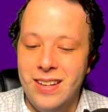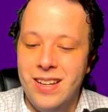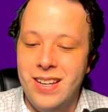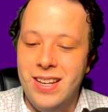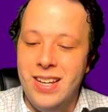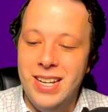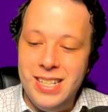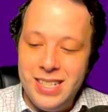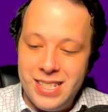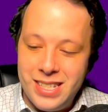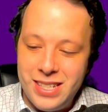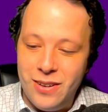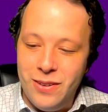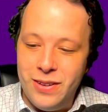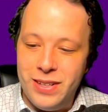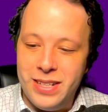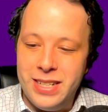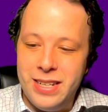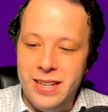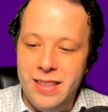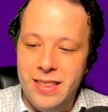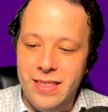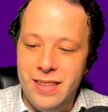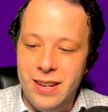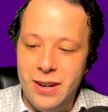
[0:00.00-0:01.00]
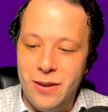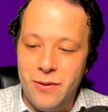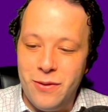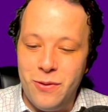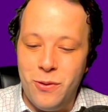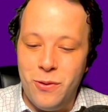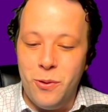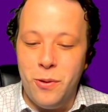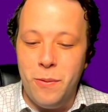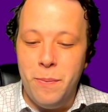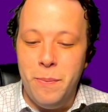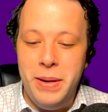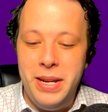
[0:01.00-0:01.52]
It's going to
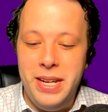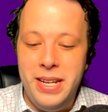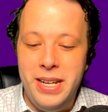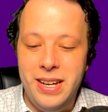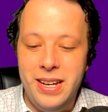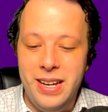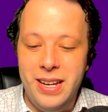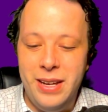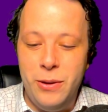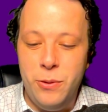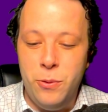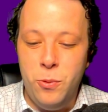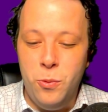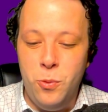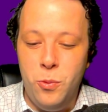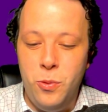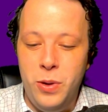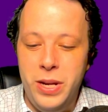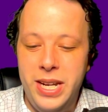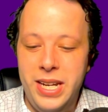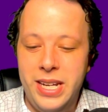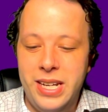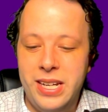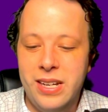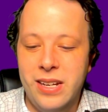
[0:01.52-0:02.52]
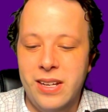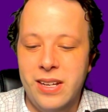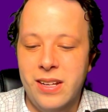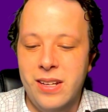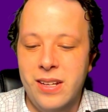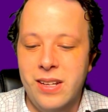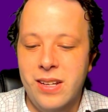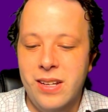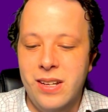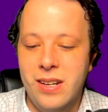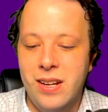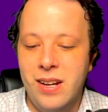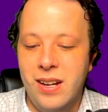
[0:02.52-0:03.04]
therefore be a weak
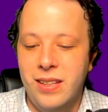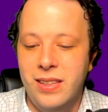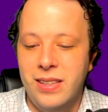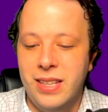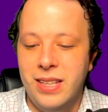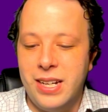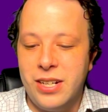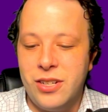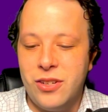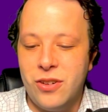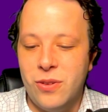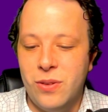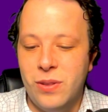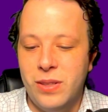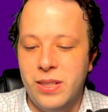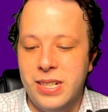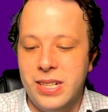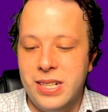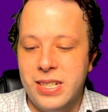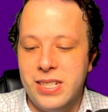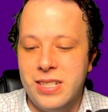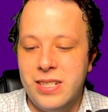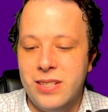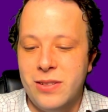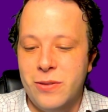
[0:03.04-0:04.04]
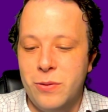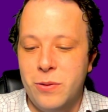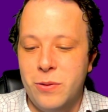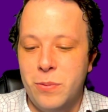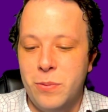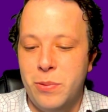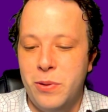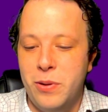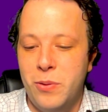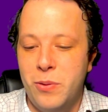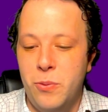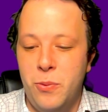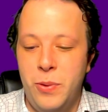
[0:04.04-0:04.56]
electrolyte. So we'll
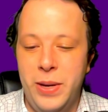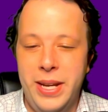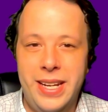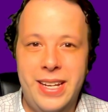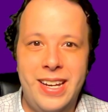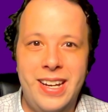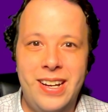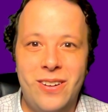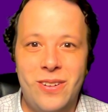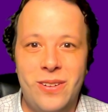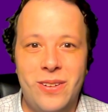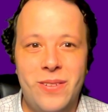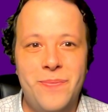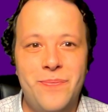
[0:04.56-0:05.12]
put weak here.